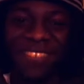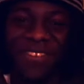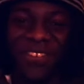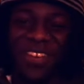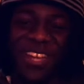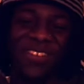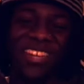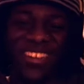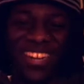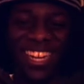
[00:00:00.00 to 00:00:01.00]
my
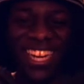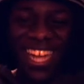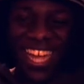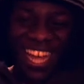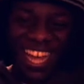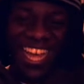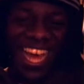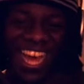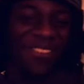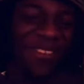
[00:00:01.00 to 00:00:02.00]
favorite unit.
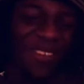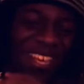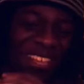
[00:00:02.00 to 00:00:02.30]
I don't want to make you